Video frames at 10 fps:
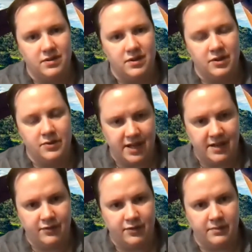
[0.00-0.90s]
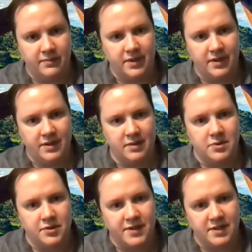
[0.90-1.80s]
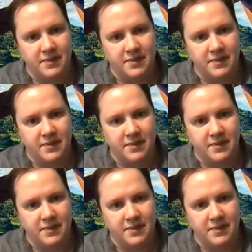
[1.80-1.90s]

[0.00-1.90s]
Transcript: you take from interpretivism.